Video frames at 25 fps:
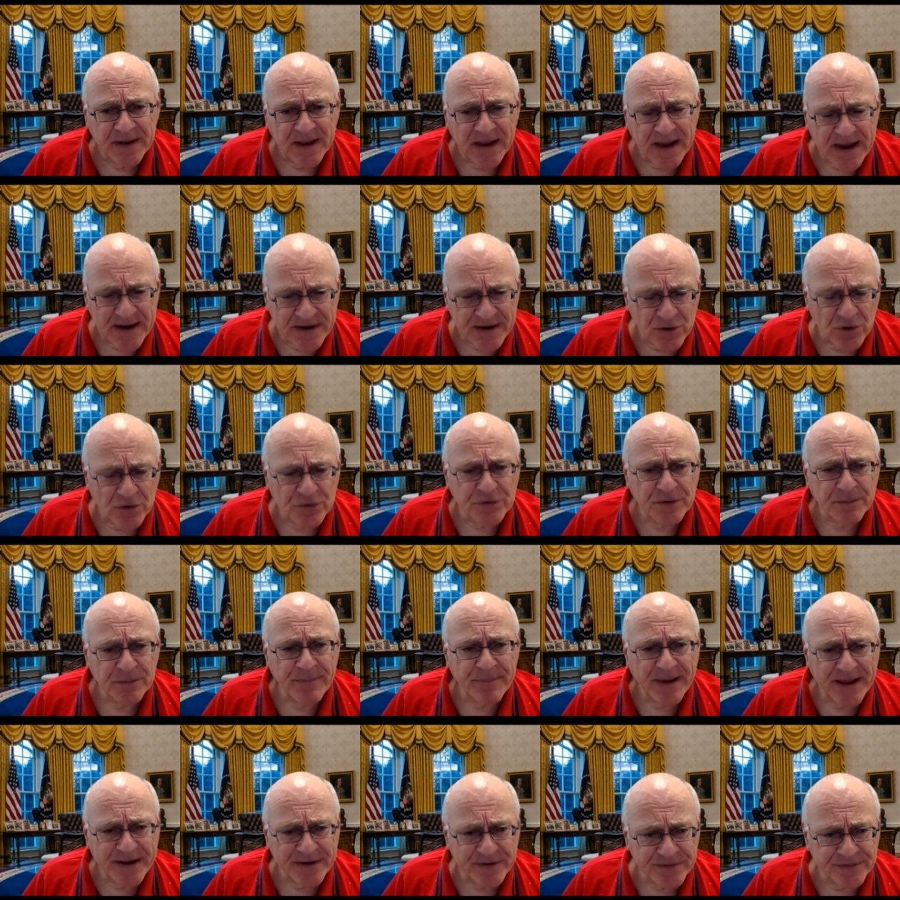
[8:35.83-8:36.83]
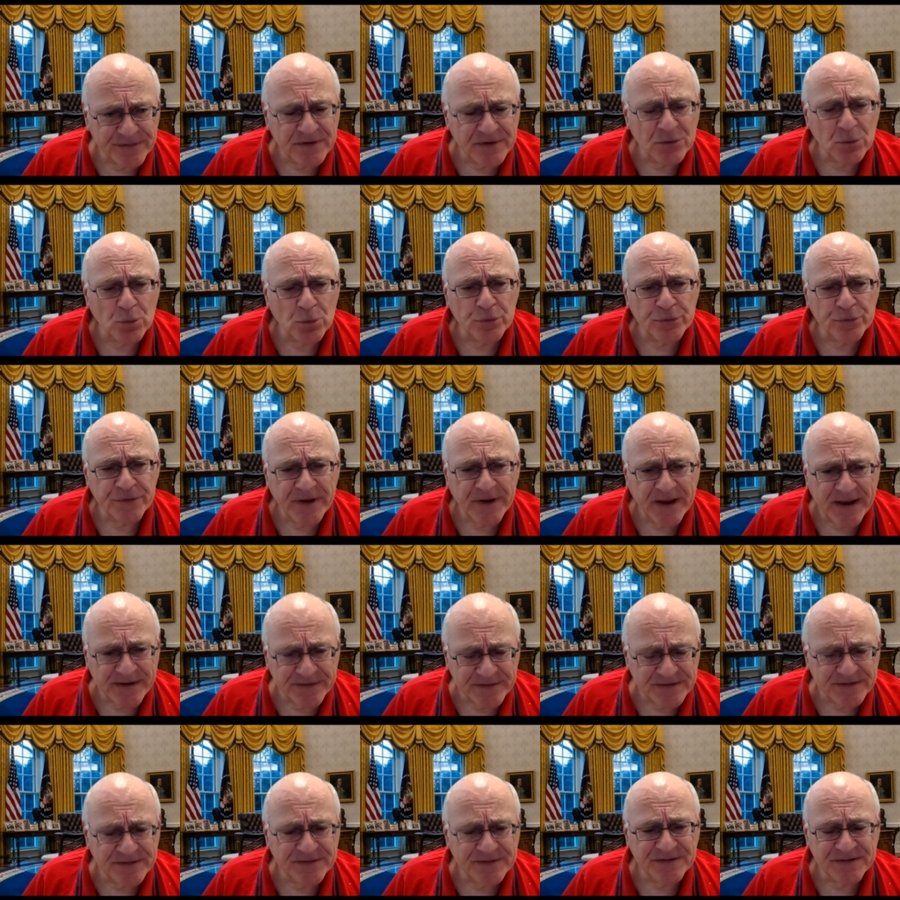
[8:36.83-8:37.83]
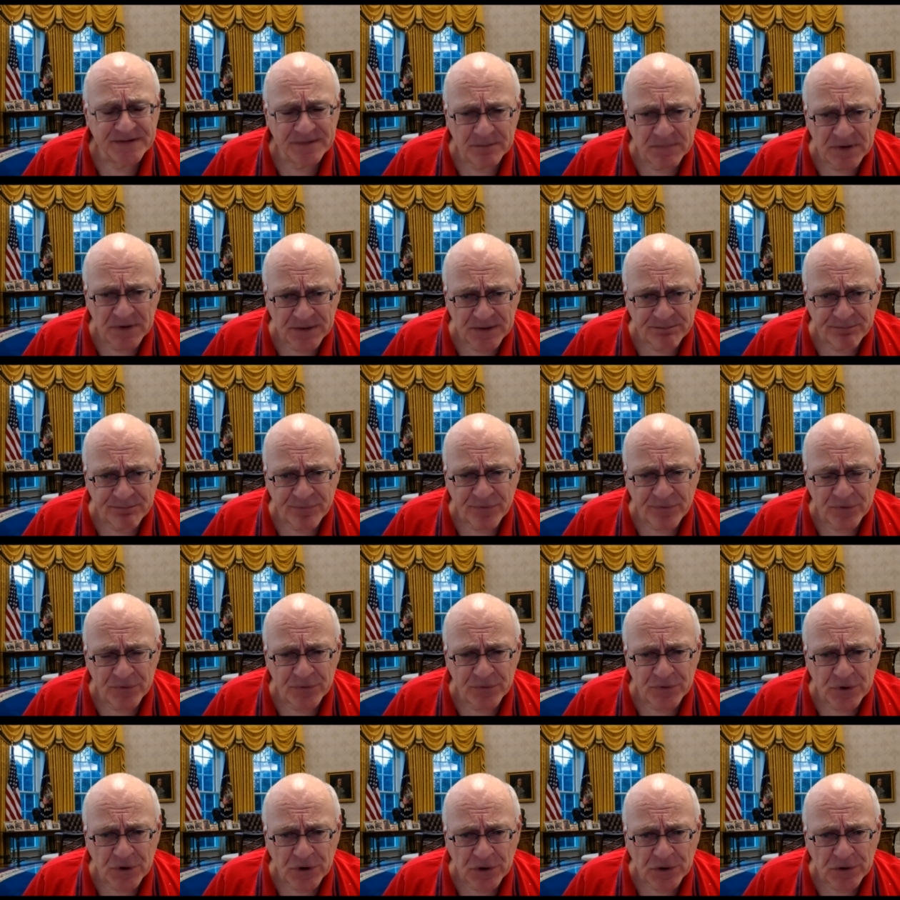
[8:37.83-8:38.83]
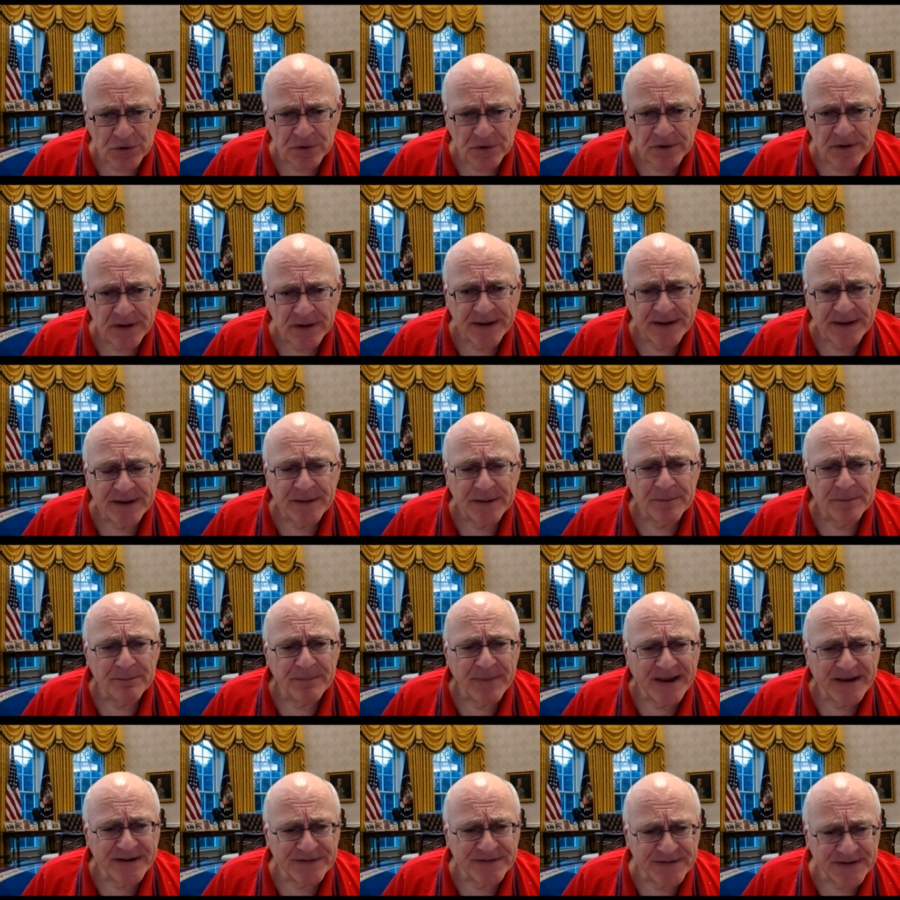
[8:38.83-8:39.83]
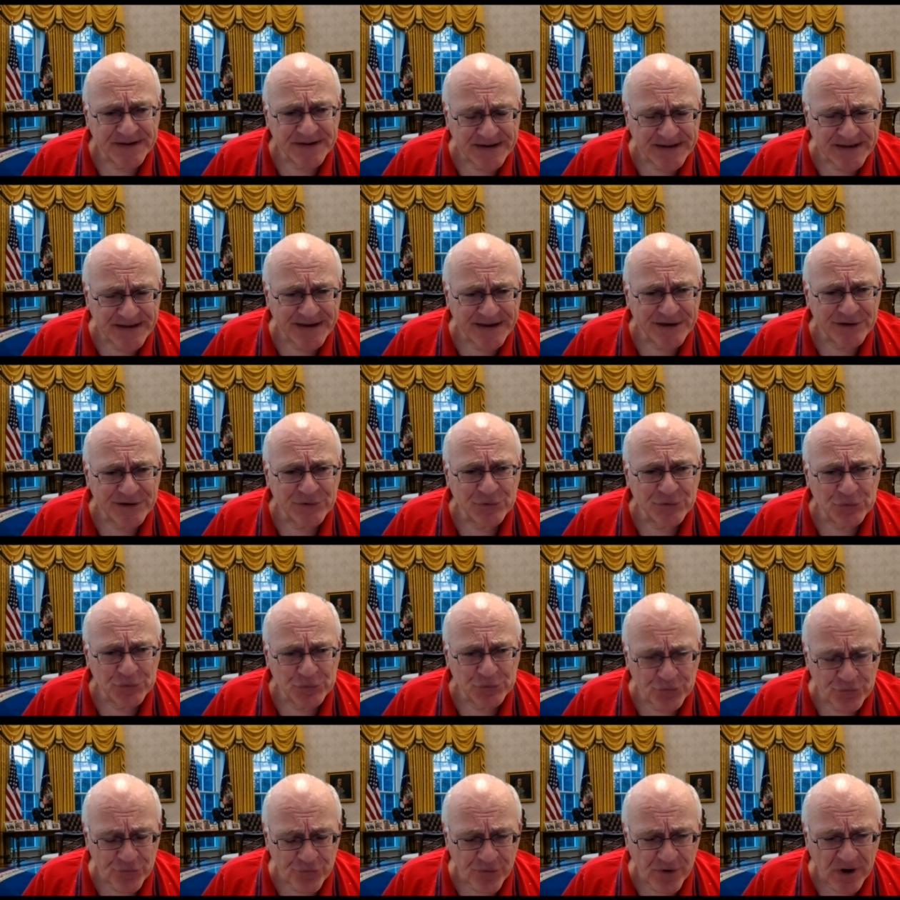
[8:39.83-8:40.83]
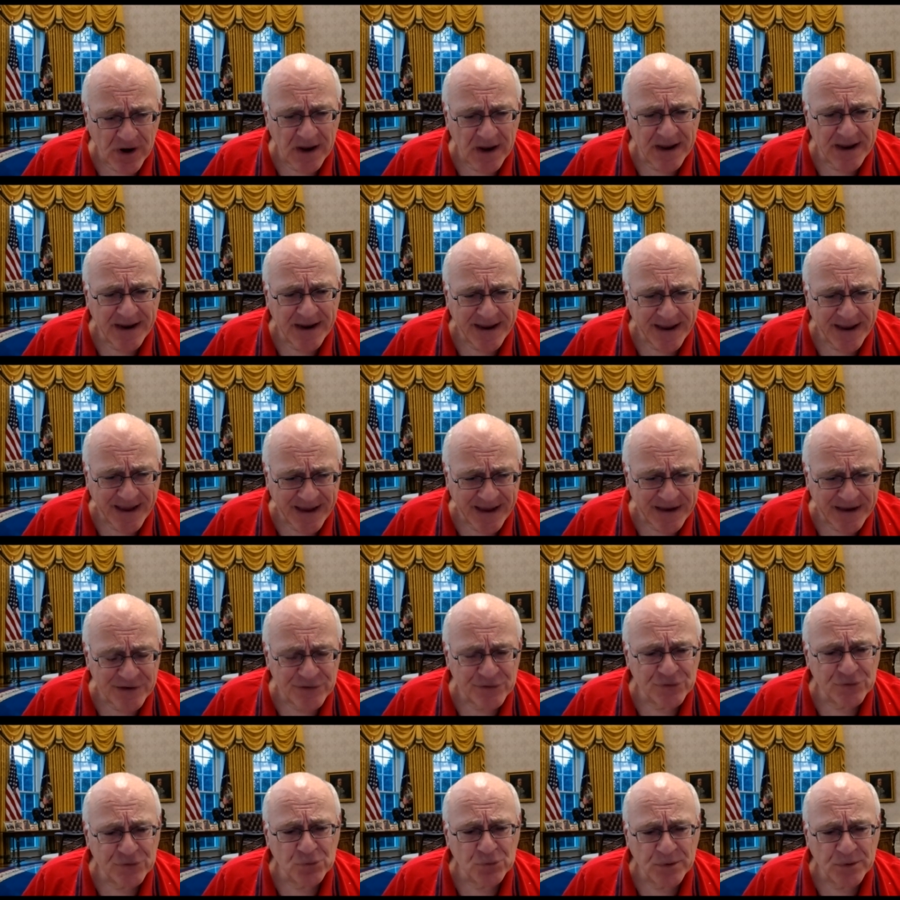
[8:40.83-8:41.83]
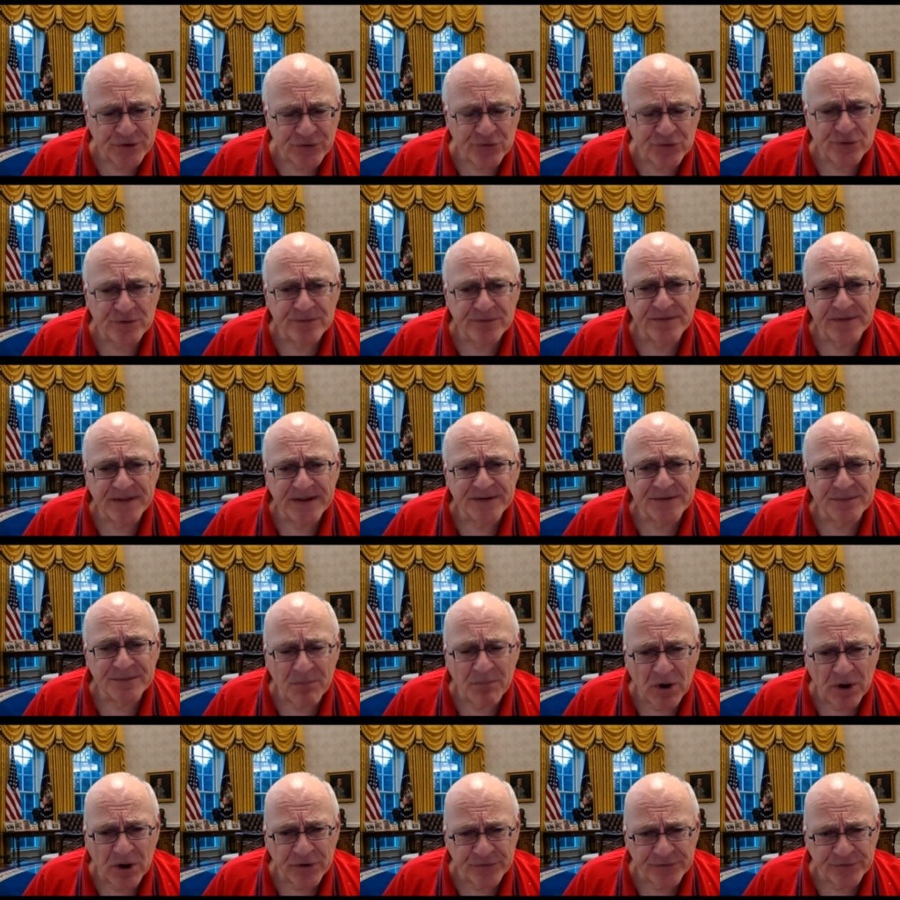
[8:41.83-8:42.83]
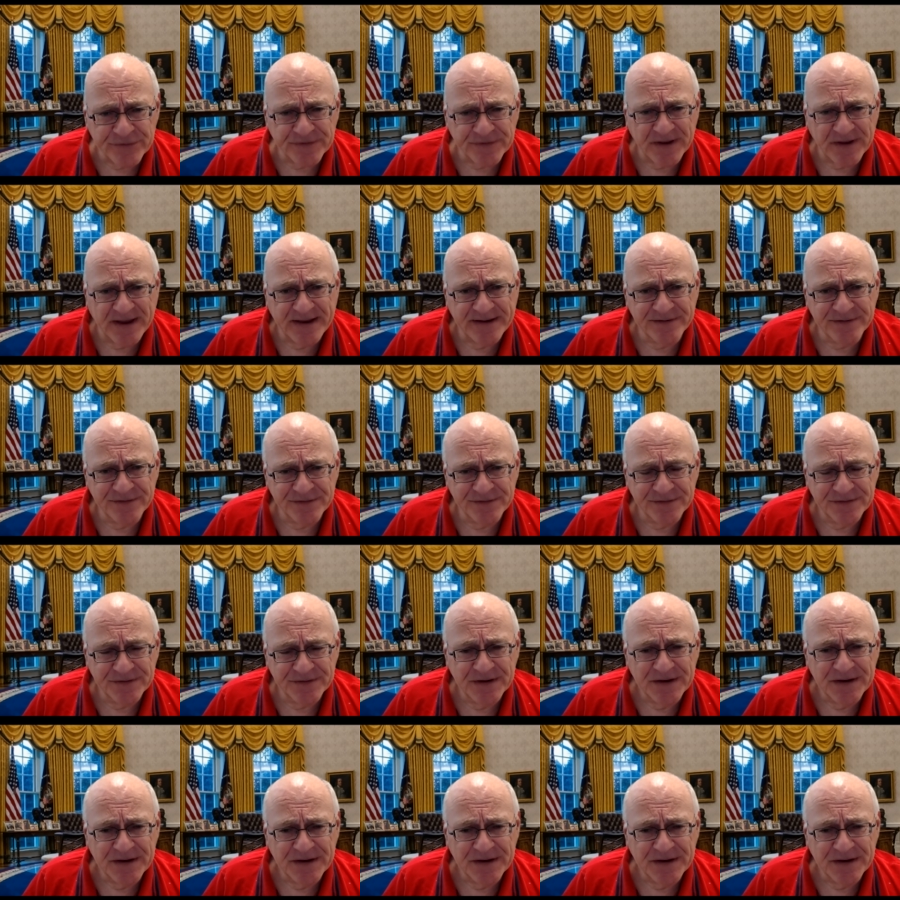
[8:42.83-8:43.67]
and Dr. Patterson also has a similar protocol, basically to try and switch off these monocytes.